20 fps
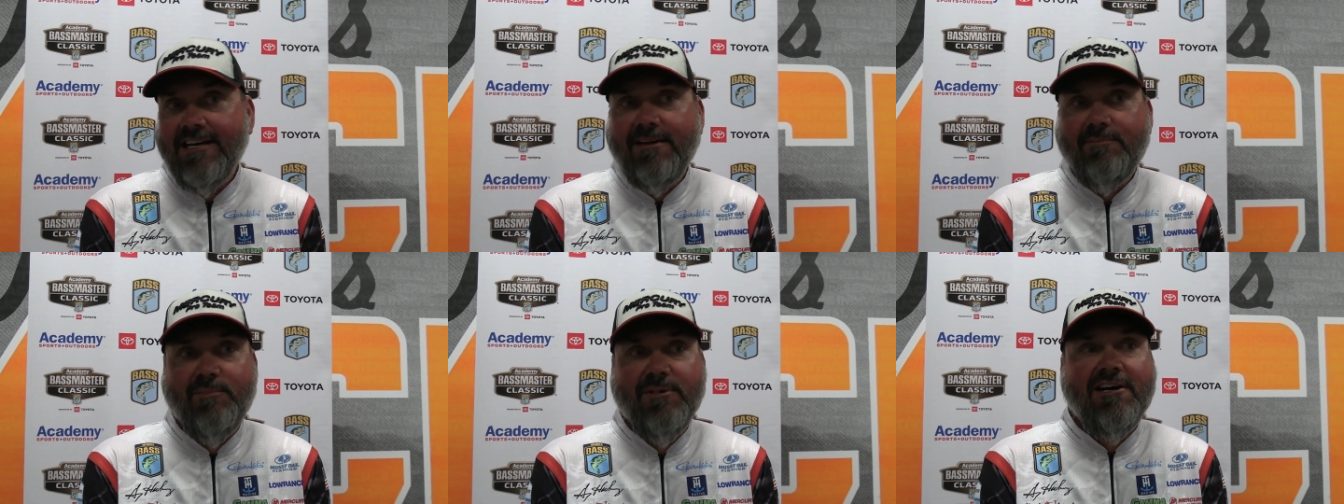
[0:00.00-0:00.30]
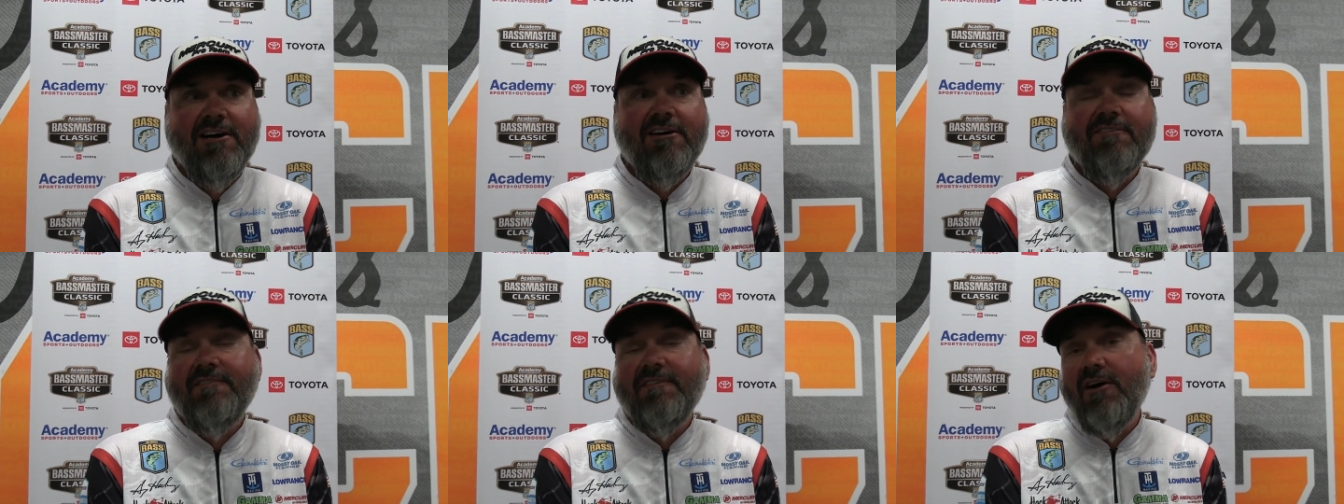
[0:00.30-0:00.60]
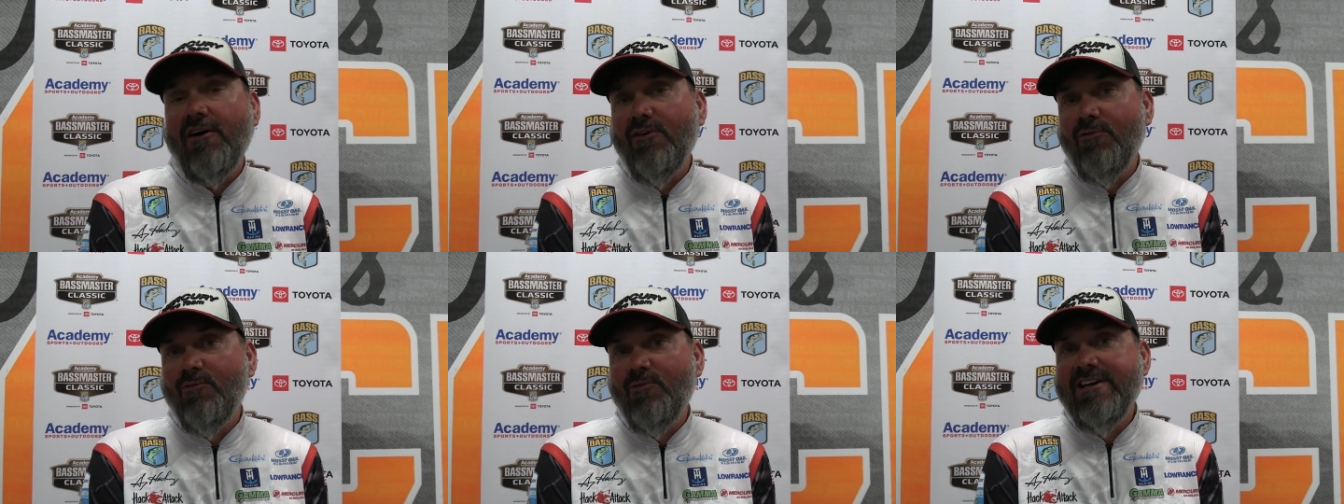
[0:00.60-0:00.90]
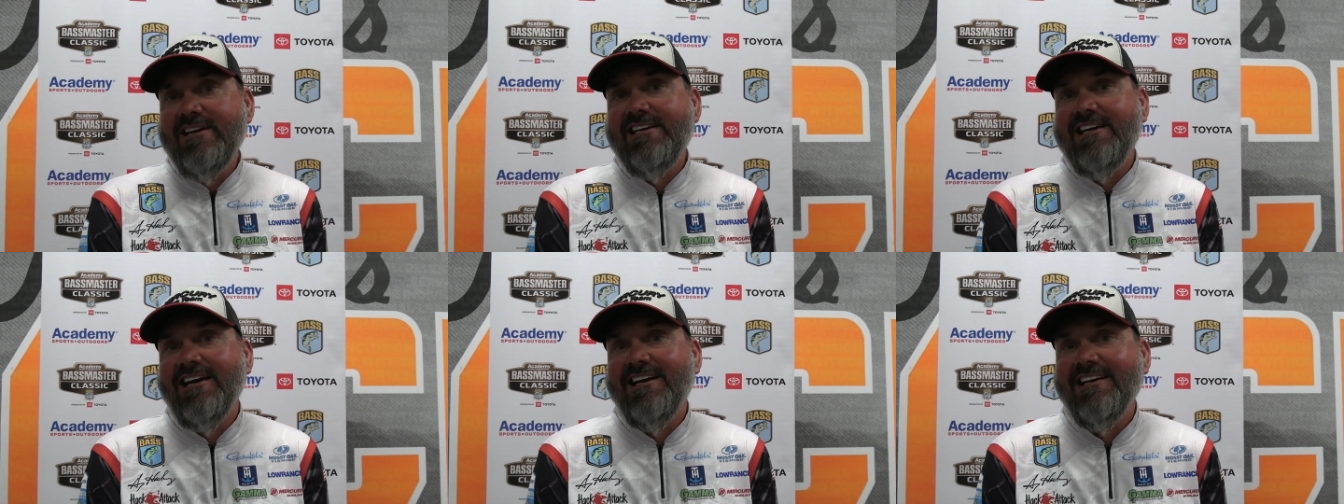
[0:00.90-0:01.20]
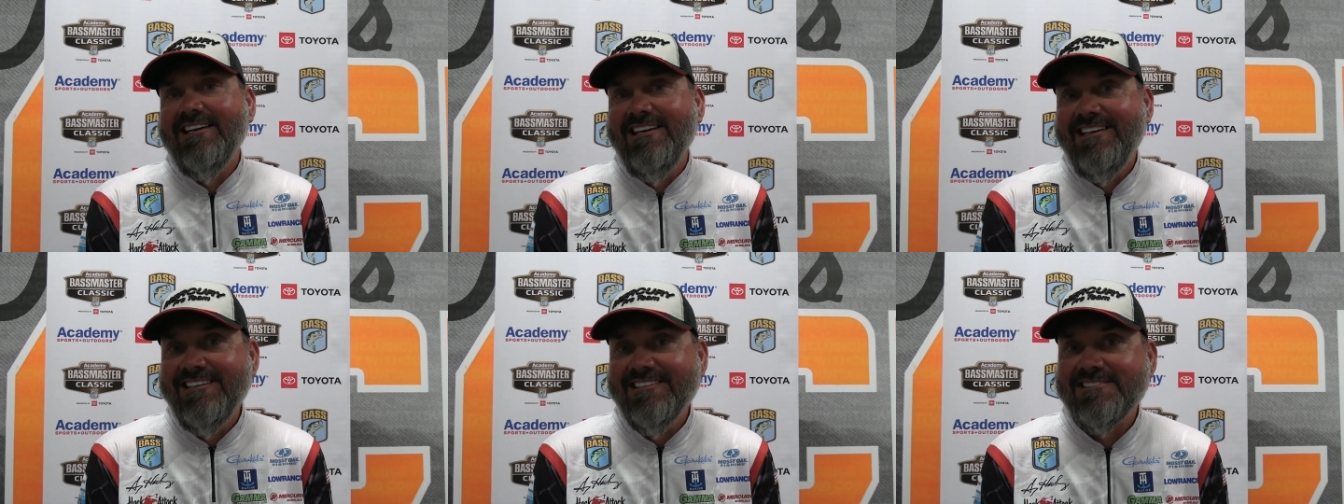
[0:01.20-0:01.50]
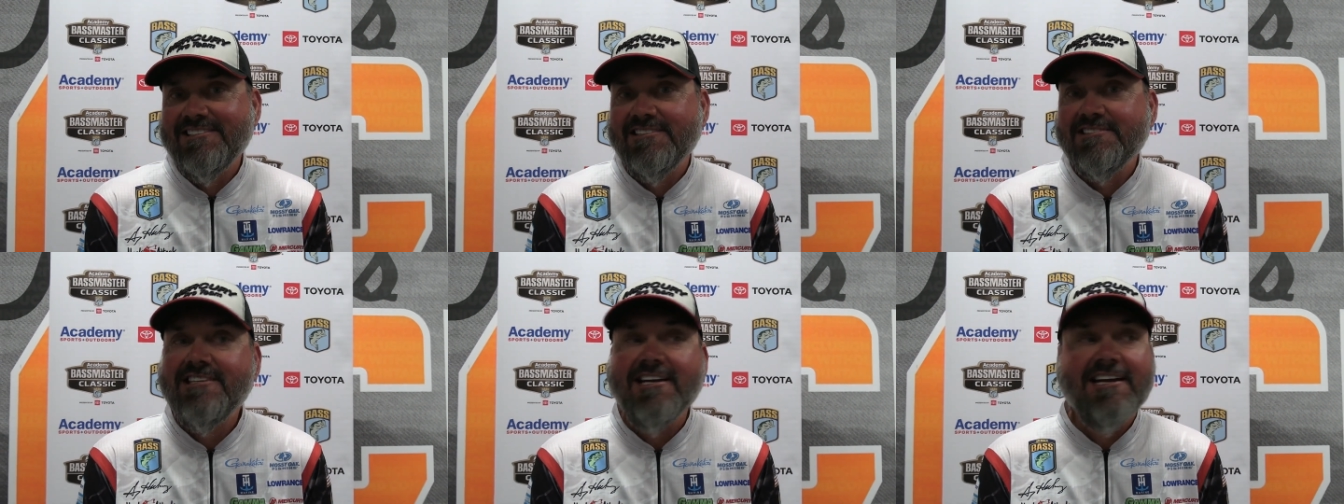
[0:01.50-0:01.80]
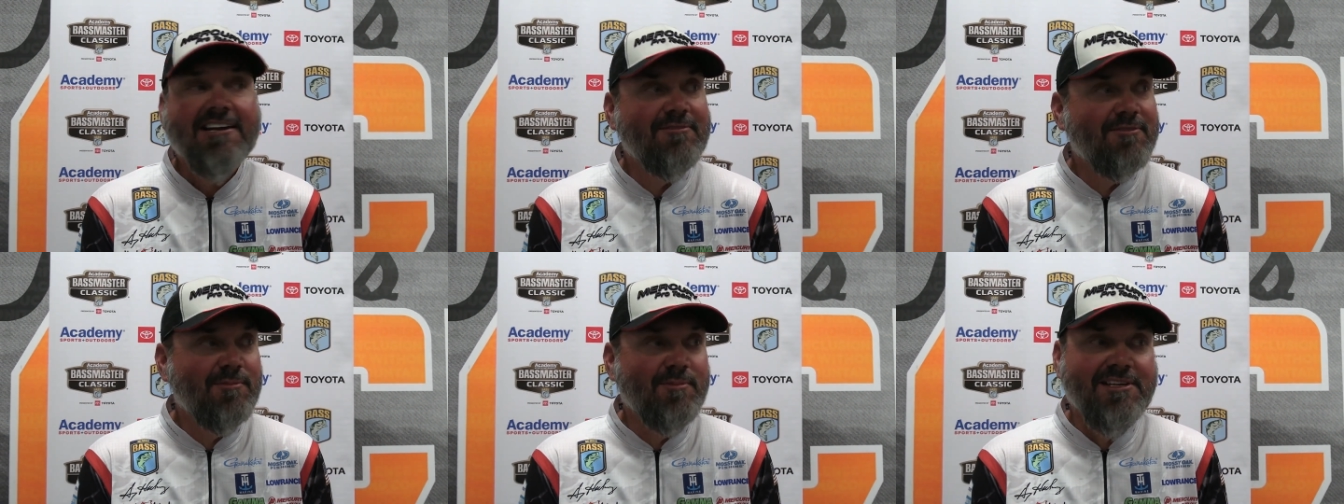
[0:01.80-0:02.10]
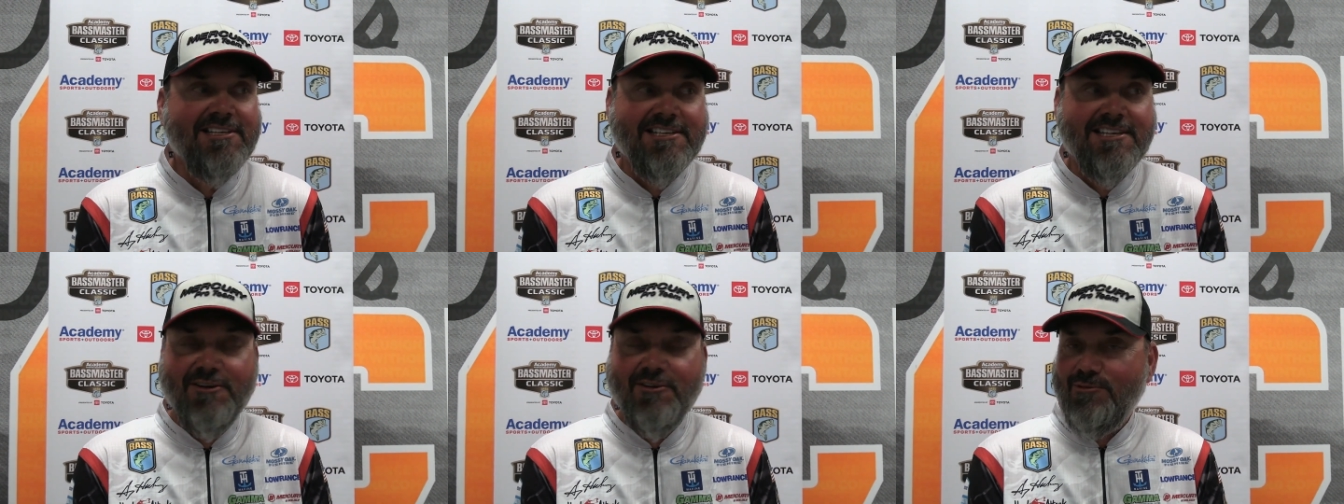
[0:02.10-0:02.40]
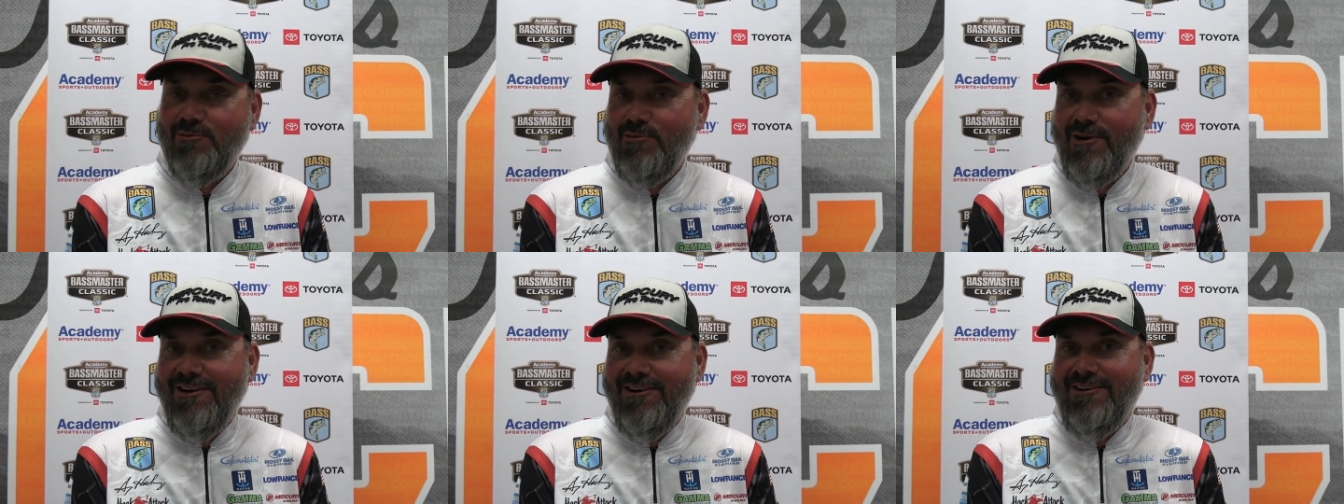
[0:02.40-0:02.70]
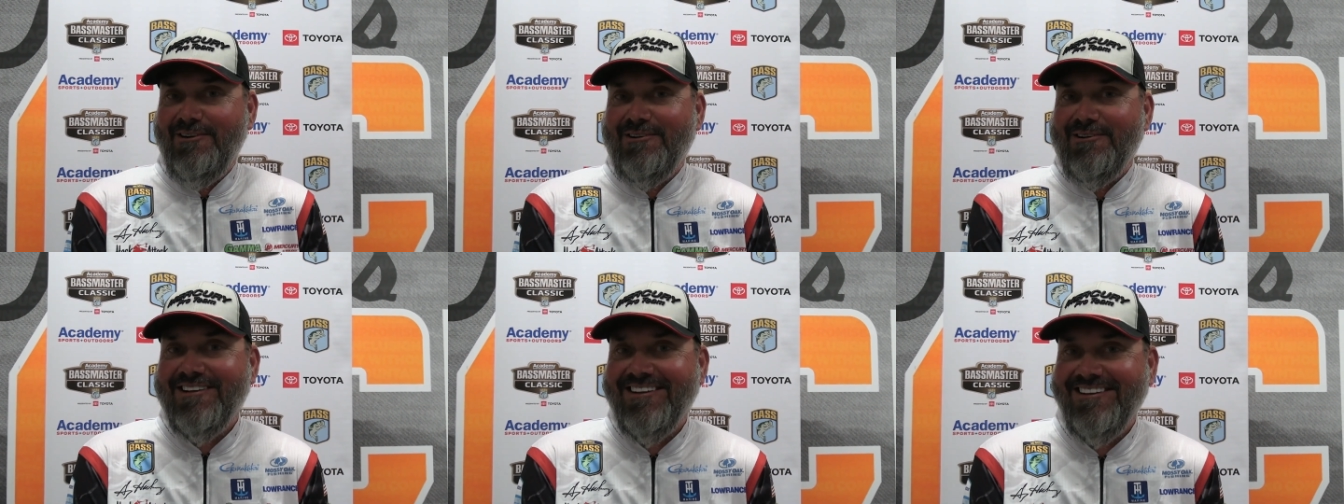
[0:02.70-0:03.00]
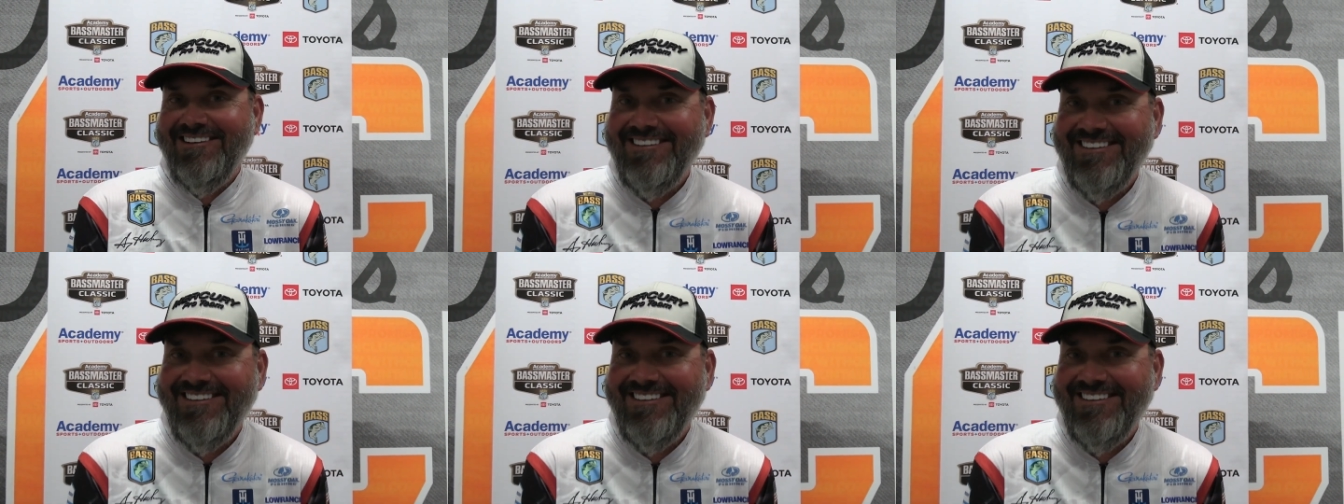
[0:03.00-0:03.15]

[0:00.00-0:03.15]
I've been off all week, I guess. It's time for me to go to work.